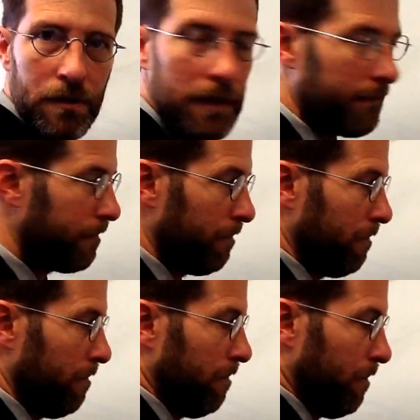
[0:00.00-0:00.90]
If
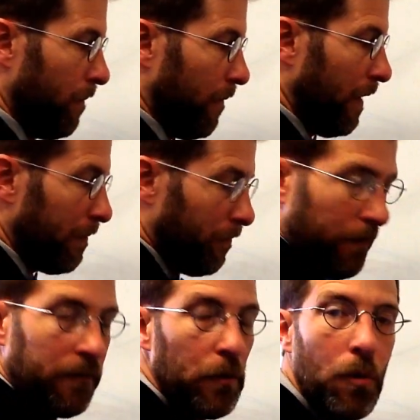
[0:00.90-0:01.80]

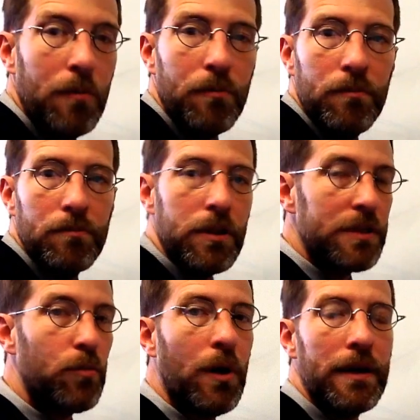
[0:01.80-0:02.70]
51
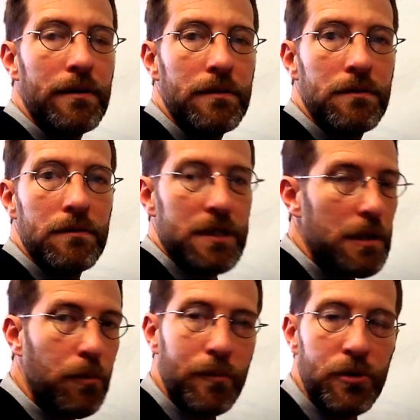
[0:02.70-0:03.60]
plus 1,
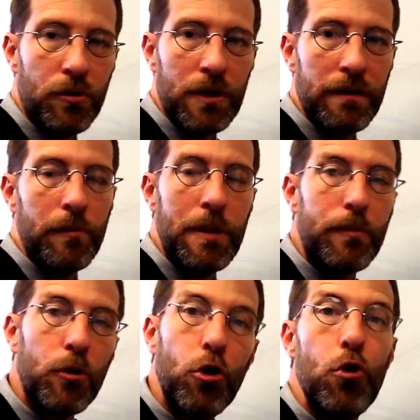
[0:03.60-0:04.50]
simple majority of the
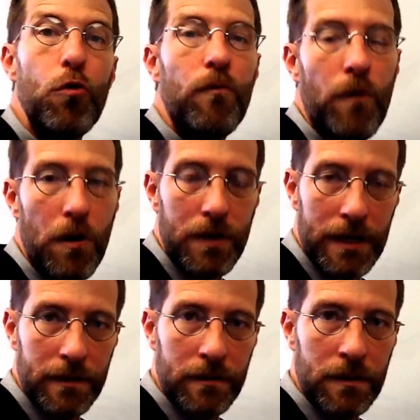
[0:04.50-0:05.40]
people who
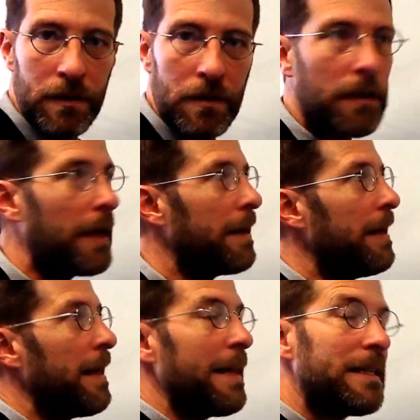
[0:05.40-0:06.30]
voted. Okay?
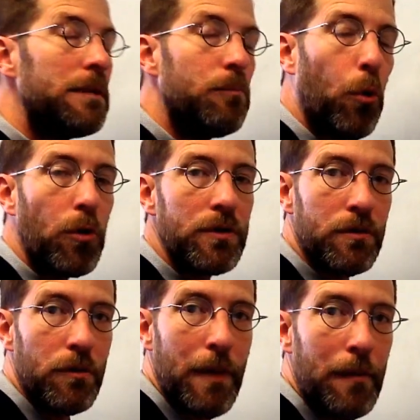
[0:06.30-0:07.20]
That's important to
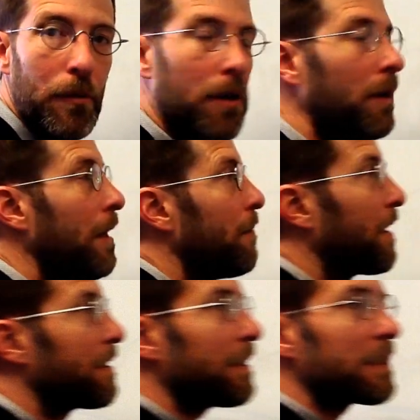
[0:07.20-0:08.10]
remember
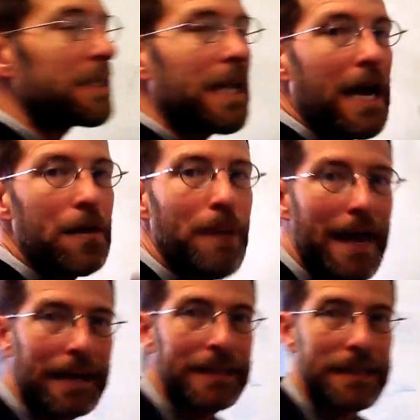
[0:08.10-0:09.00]
because let's slide
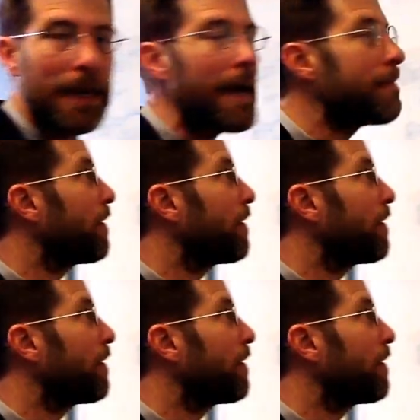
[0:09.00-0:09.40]
back in time